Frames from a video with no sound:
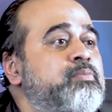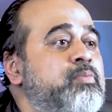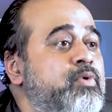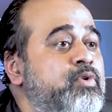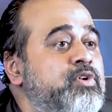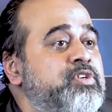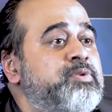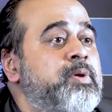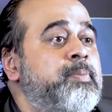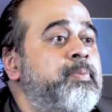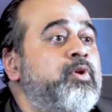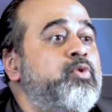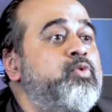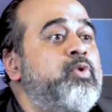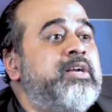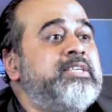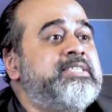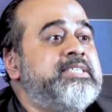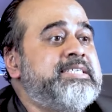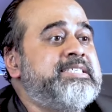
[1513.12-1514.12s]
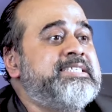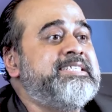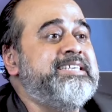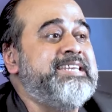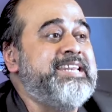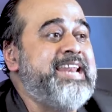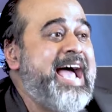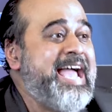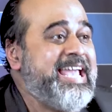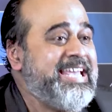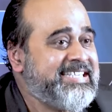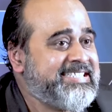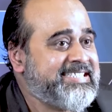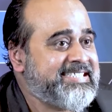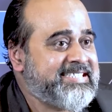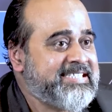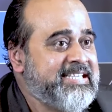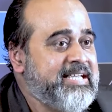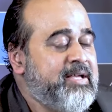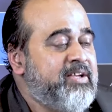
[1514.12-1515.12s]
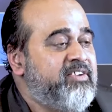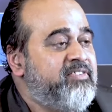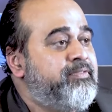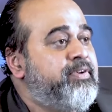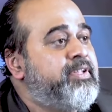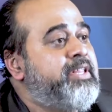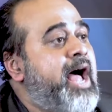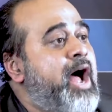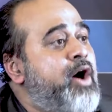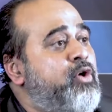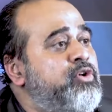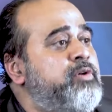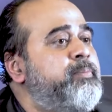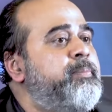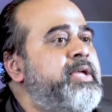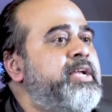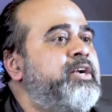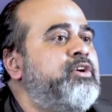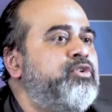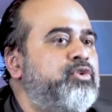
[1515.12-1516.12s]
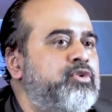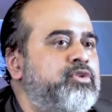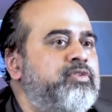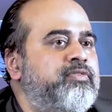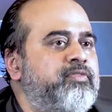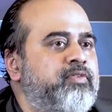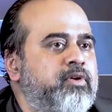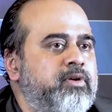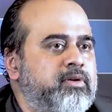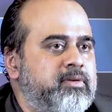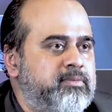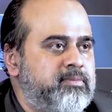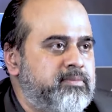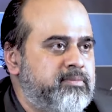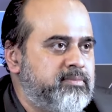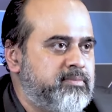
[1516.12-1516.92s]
to most people who are just nice without being truthful.